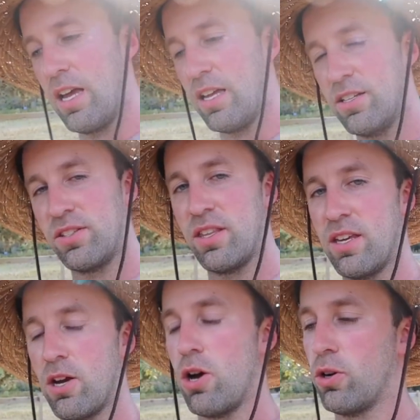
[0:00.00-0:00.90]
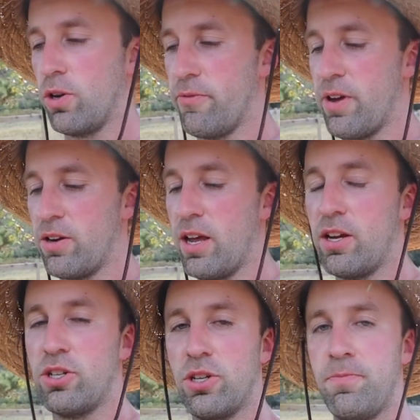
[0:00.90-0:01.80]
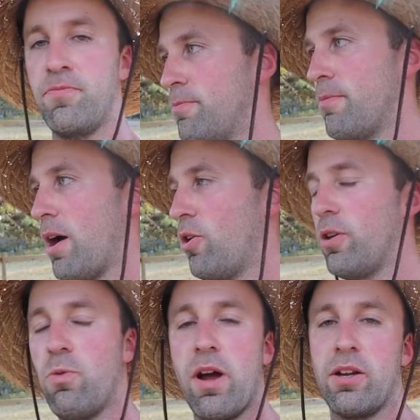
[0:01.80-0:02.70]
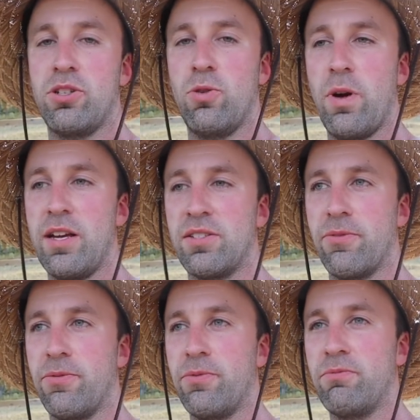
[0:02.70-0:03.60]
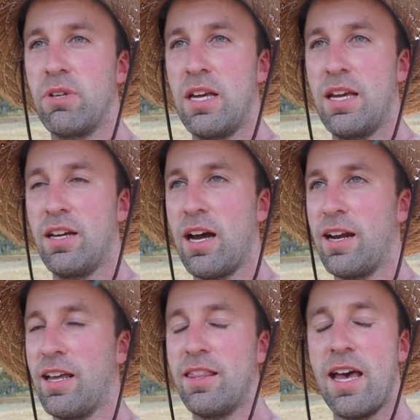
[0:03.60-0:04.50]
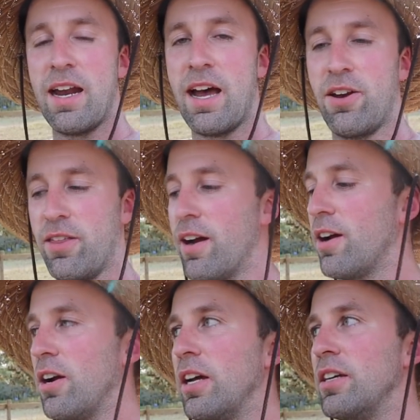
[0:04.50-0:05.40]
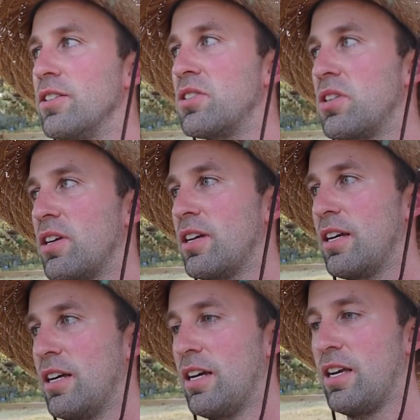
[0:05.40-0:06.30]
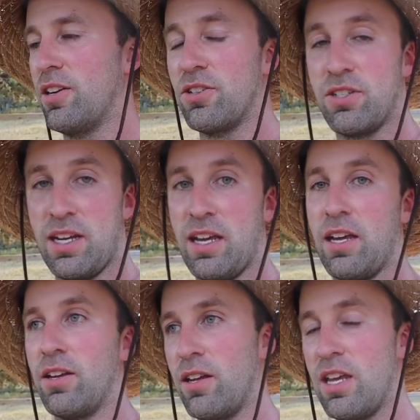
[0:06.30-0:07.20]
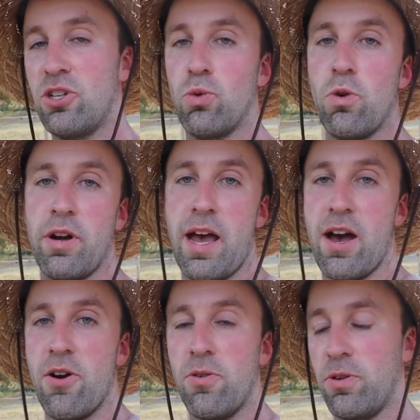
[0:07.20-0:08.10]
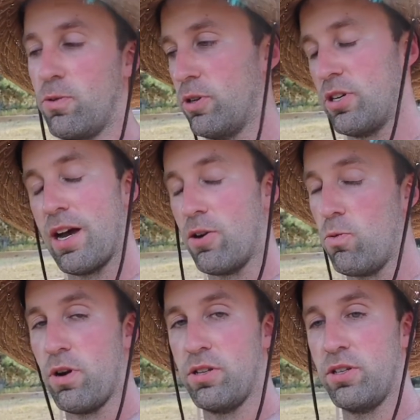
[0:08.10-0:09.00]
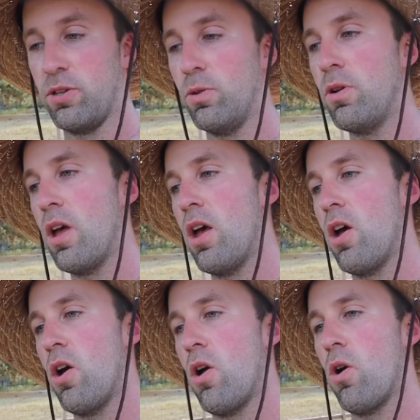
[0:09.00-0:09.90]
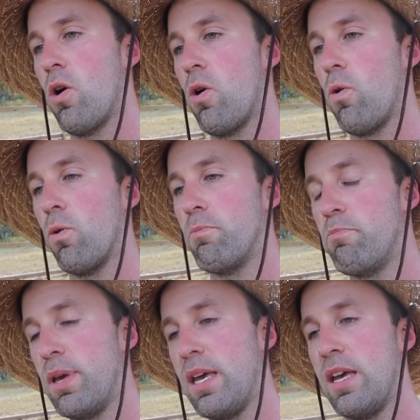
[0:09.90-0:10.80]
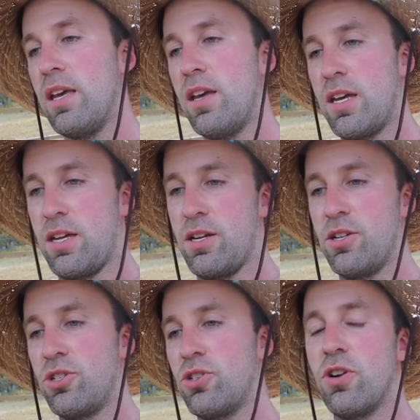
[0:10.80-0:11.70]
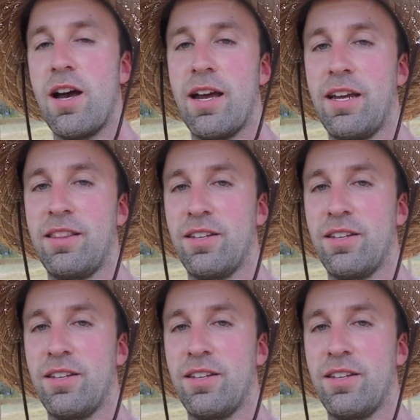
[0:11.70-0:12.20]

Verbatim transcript: is the concrete foundation. My only way, two ways of kind of getting that out of there is either digging each one out, which I don't want to do, or B, try and get